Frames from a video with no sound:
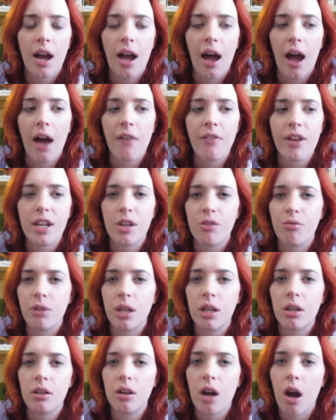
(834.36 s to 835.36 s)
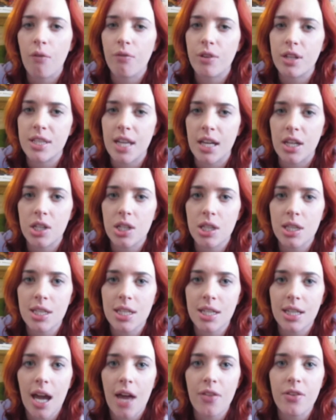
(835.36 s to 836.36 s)
have any real conversations
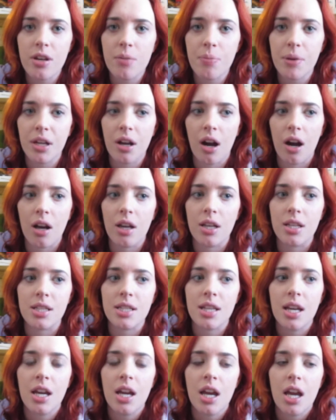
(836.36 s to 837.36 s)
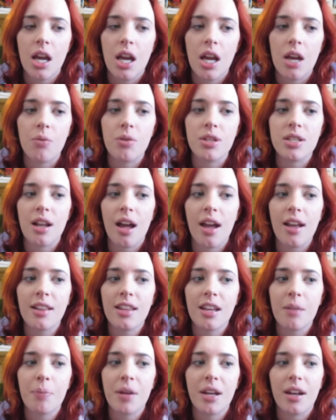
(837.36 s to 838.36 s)
together because it was like
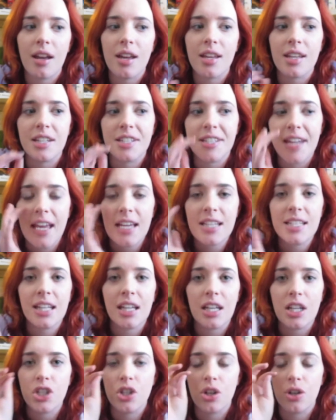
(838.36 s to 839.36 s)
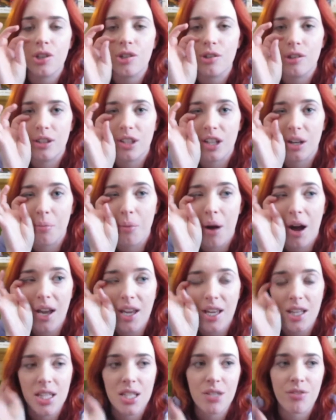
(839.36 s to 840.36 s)
they'd been like dating each other in their
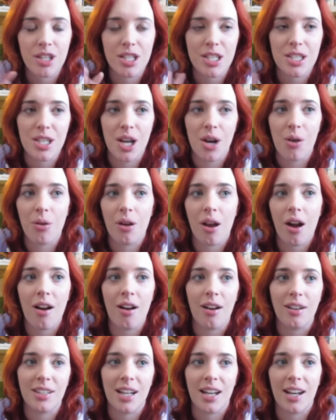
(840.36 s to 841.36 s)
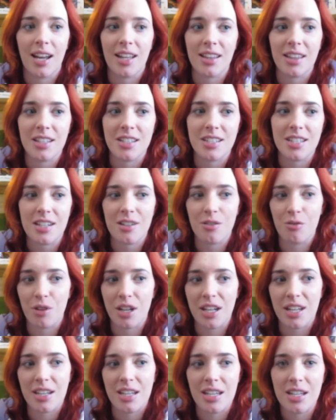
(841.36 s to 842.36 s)
minds for so long that like they didn't
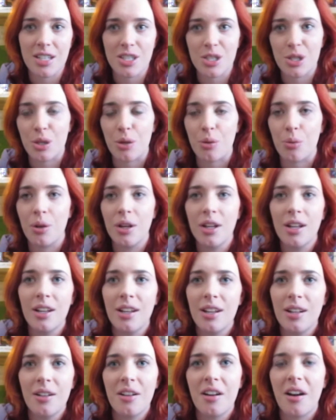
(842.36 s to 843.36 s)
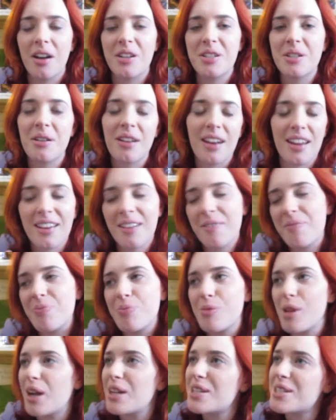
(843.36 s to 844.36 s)
really need to. I don't like
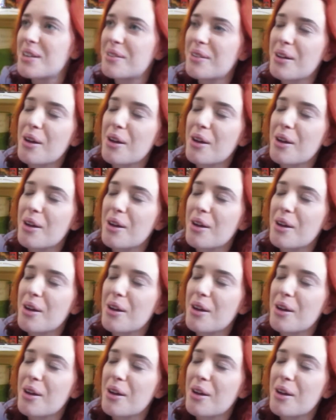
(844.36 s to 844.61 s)
I don't